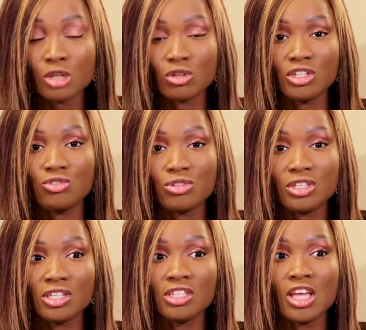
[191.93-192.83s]
So the
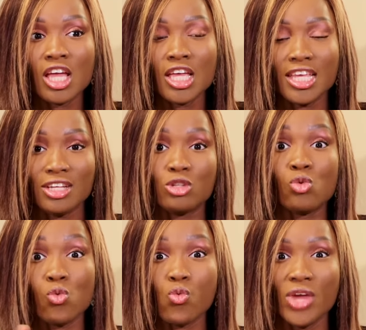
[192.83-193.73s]
truth is, you're just
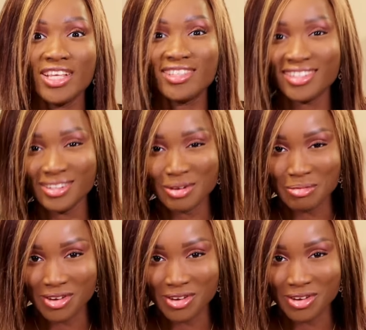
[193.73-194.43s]
wasting your